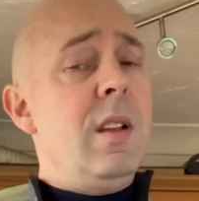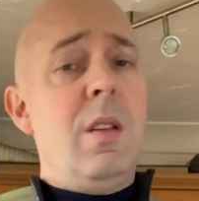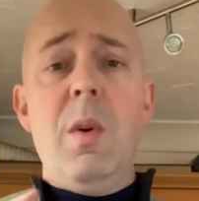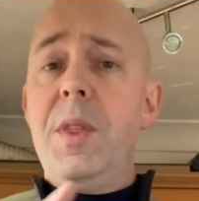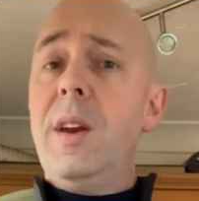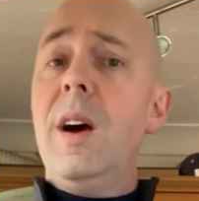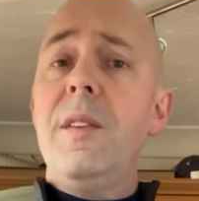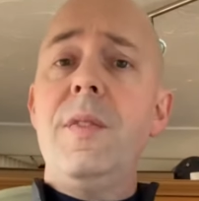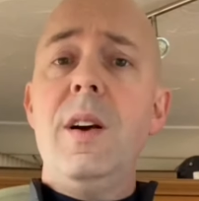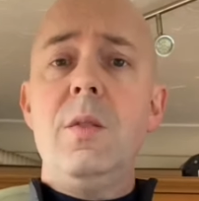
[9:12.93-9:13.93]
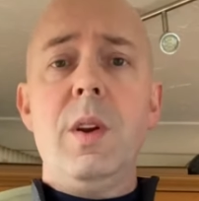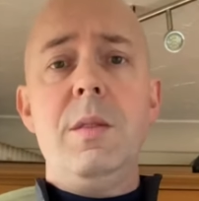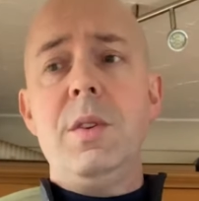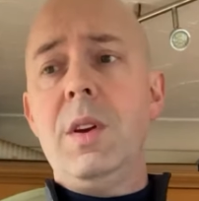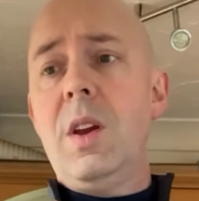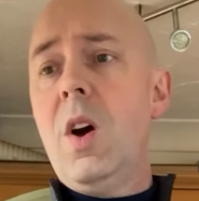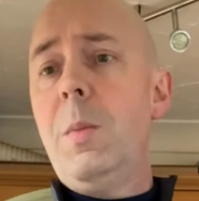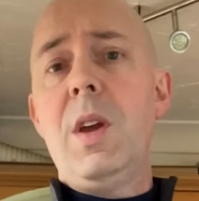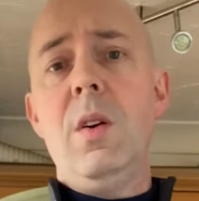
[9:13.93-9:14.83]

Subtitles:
The one thing that I find when I'm doing Comic